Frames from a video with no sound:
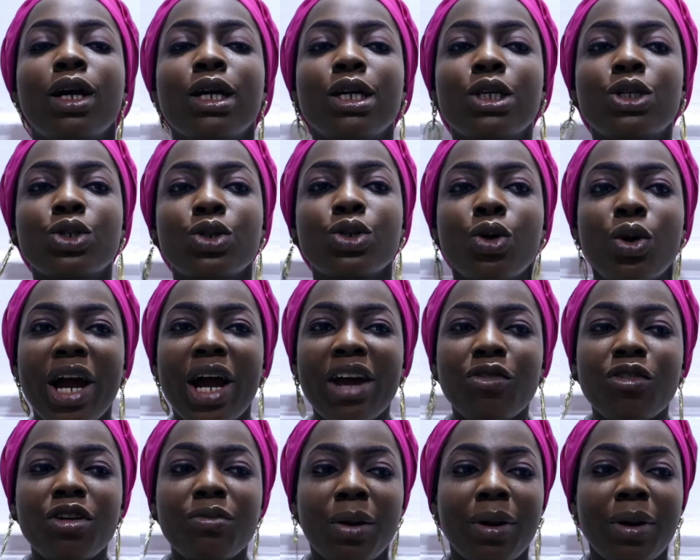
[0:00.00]
So I
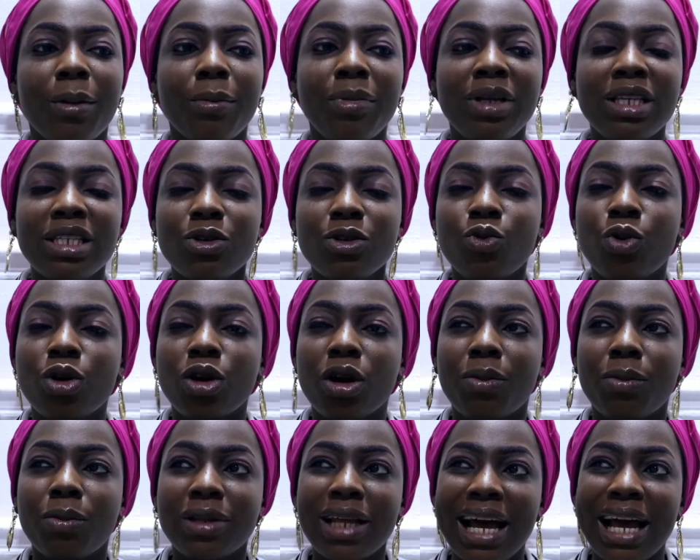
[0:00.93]
even remember meeting
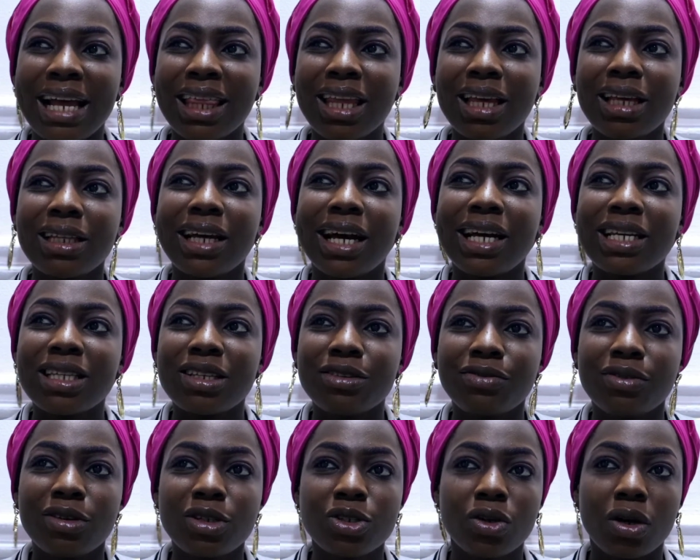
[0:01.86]
I think that's the
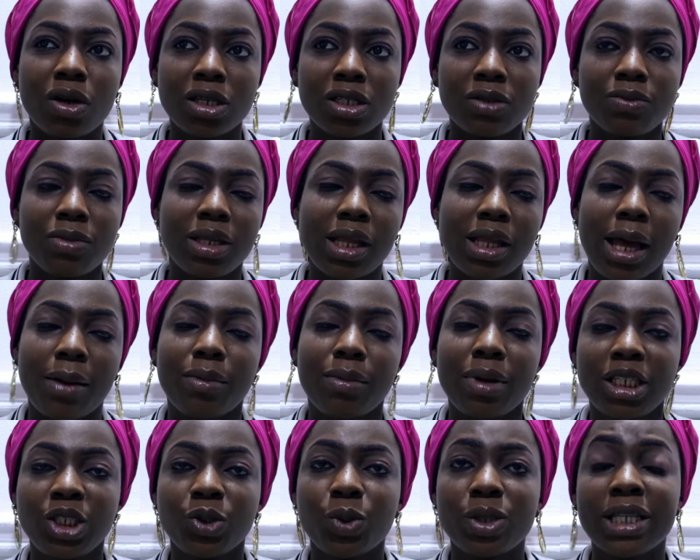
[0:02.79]
first classmate I
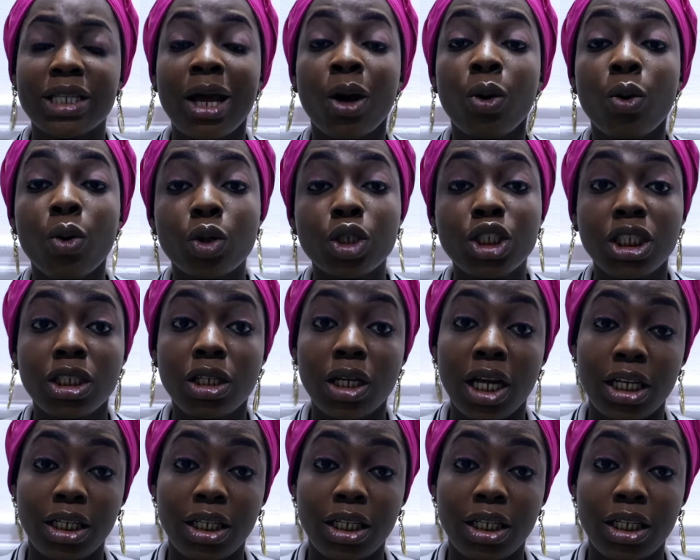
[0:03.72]
met. She was like, oh, she